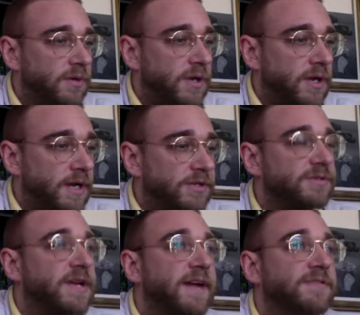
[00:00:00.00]
I
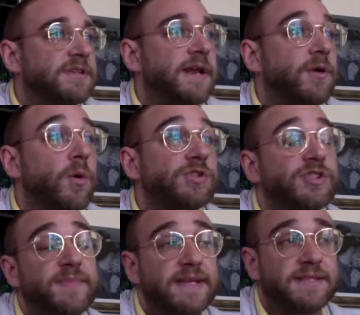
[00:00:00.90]
just have to let it, or
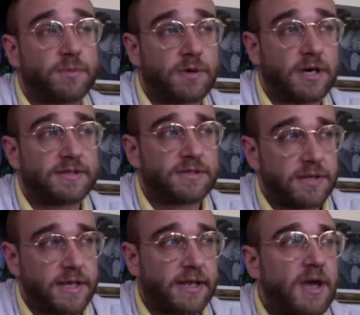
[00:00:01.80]
she makes it worse. Or
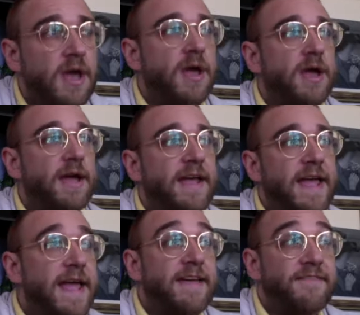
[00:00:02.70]
like,
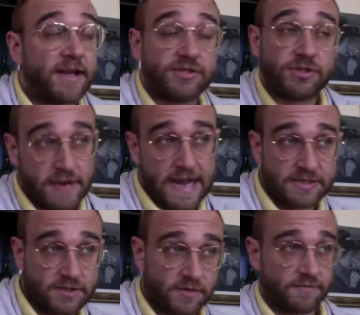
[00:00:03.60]
if I do
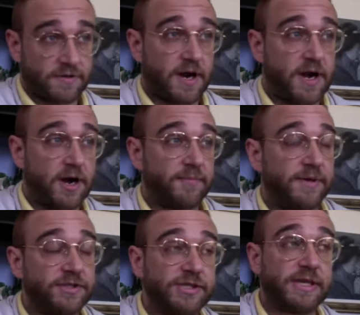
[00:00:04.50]
ask her for help
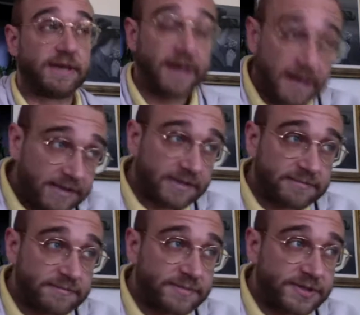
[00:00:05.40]
and she
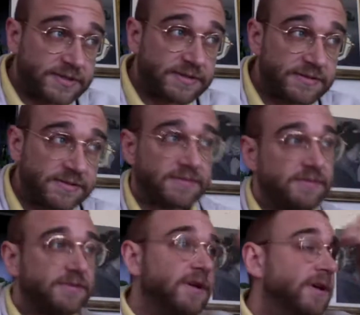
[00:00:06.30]
comes,
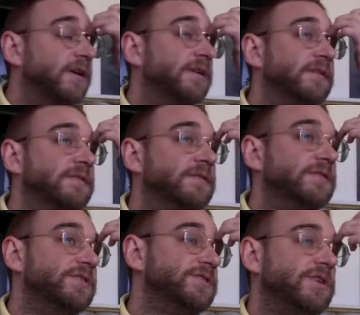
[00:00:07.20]

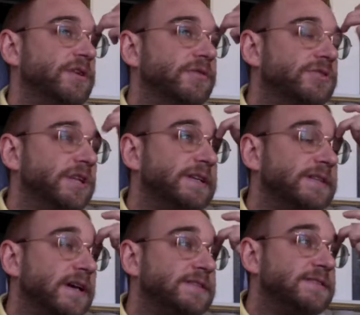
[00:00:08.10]
she usually
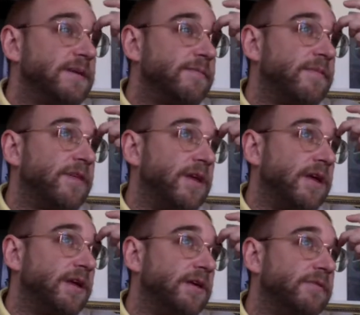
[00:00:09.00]
does
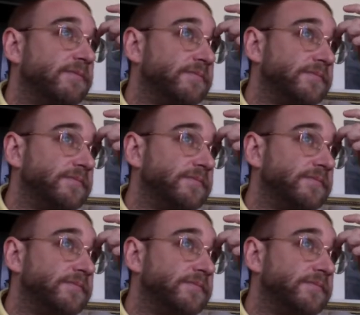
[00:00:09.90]
something